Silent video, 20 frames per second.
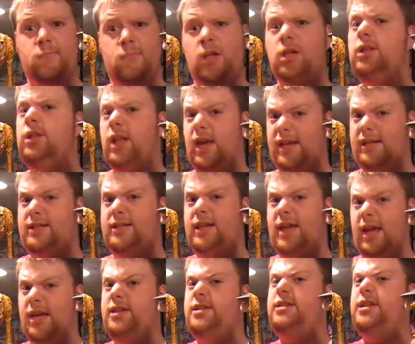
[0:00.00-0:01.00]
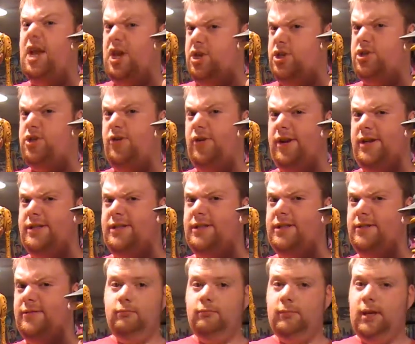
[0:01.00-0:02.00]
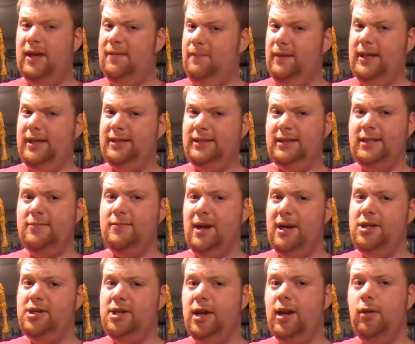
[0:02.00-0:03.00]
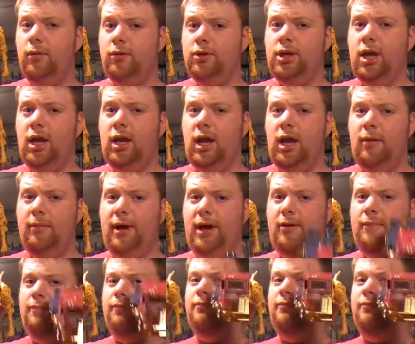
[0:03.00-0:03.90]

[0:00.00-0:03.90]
Let's get dangerous. And because it's my channel we're talking about,